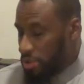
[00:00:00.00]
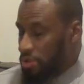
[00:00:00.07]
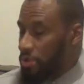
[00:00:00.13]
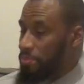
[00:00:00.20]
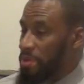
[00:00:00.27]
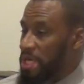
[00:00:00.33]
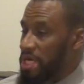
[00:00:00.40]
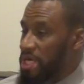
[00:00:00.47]

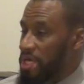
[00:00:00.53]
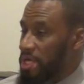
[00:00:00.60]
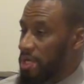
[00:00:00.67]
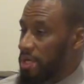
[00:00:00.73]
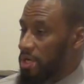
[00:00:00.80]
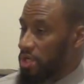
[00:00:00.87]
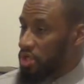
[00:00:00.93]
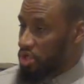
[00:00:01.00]
to
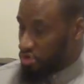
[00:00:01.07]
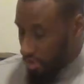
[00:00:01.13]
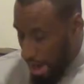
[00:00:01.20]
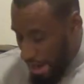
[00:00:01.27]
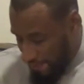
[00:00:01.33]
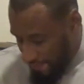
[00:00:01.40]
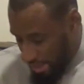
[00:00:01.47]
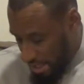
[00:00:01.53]
be
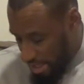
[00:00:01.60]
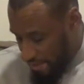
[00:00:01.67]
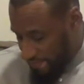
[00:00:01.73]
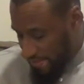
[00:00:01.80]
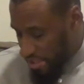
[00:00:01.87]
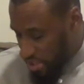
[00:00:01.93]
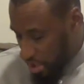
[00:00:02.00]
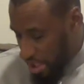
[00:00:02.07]
striving
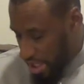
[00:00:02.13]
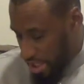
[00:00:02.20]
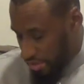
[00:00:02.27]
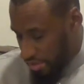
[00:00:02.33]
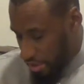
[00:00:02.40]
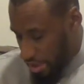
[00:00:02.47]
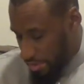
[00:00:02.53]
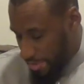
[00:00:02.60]
and vigilant
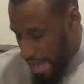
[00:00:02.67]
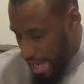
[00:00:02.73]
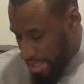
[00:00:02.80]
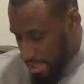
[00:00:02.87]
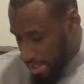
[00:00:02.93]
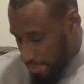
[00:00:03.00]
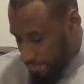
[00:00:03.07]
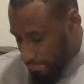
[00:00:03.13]
in their
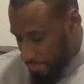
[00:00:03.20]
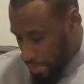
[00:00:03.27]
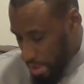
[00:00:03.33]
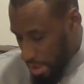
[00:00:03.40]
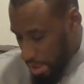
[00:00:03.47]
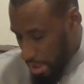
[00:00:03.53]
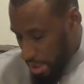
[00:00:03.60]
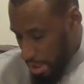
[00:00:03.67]
ibadah.
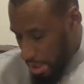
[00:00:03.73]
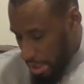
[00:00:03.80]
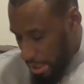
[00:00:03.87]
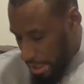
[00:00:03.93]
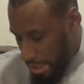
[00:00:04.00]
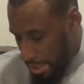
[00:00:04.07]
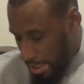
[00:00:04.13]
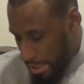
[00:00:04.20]

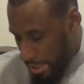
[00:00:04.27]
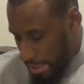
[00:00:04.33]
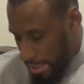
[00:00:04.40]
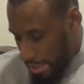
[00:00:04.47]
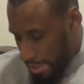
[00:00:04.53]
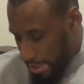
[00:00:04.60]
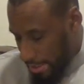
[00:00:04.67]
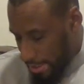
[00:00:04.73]

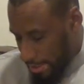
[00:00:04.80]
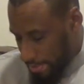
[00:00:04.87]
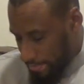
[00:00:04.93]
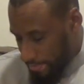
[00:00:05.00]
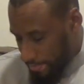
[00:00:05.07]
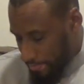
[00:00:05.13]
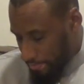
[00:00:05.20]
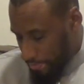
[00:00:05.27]
Uh,
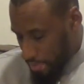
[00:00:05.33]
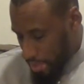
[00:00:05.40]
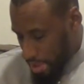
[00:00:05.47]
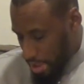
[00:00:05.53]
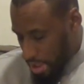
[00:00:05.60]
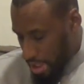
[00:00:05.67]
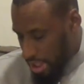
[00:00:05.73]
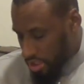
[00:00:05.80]

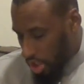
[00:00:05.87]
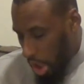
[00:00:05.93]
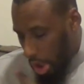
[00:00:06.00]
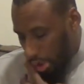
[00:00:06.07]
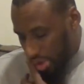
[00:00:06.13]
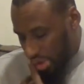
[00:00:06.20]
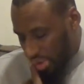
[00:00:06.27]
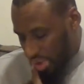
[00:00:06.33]
it
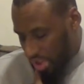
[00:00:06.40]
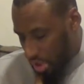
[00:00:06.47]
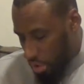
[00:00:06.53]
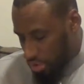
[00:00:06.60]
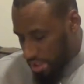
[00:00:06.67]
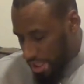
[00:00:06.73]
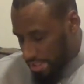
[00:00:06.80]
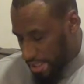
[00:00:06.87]
also
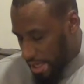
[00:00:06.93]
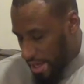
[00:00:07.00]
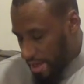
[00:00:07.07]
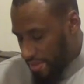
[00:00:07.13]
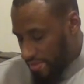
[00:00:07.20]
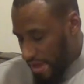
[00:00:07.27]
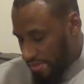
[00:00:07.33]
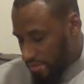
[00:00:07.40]
shows us
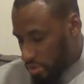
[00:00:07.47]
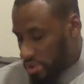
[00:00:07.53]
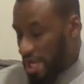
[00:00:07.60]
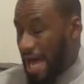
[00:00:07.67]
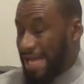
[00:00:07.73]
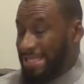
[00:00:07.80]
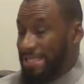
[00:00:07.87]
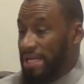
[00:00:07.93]
that those
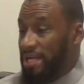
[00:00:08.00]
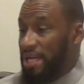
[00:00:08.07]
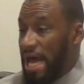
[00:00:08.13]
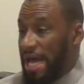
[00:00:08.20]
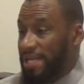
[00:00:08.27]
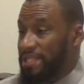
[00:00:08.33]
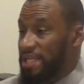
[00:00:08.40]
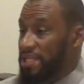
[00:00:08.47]
last ten
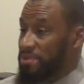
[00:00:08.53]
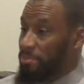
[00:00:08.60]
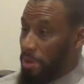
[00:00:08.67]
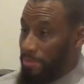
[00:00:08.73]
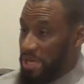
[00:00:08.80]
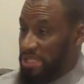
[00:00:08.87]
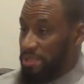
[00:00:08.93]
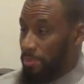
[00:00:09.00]
nights, it's
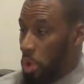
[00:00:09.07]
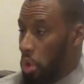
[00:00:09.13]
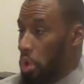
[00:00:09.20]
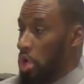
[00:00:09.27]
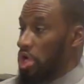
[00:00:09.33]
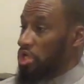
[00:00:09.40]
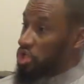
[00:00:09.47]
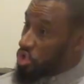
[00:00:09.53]

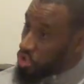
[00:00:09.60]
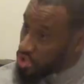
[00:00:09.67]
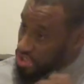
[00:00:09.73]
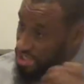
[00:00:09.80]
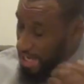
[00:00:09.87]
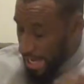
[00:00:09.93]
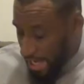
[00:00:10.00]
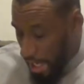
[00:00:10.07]
permissible to
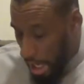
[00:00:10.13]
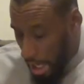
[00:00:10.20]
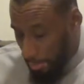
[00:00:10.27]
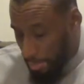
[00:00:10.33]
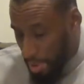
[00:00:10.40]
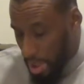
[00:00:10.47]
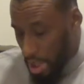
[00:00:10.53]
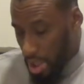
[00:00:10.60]
stay
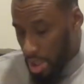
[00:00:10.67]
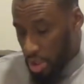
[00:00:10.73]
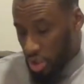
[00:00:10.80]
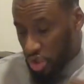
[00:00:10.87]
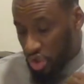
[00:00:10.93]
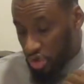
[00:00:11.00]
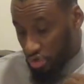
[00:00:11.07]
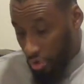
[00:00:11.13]
up
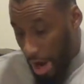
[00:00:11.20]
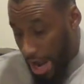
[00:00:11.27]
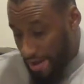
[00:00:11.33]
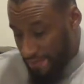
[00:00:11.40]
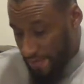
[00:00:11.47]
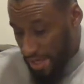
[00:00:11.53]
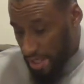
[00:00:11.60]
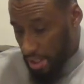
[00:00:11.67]

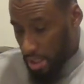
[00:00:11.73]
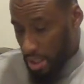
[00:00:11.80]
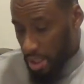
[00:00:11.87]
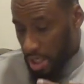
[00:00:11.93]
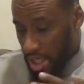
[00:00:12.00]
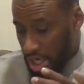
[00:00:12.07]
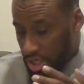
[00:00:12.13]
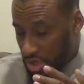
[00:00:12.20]
striving
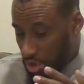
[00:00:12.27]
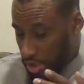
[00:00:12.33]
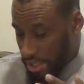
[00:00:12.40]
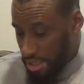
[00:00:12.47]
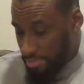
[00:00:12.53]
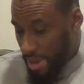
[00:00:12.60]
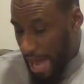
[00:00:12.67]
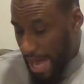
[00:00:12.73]
in
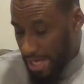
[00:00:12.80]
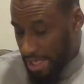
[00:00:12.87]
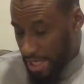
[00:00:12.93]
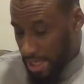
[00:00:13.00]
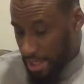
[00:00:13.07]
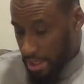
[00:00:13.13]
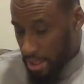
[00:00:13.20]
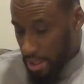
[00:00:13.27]
your
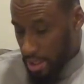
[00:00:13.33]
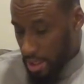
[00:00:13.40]
ibadah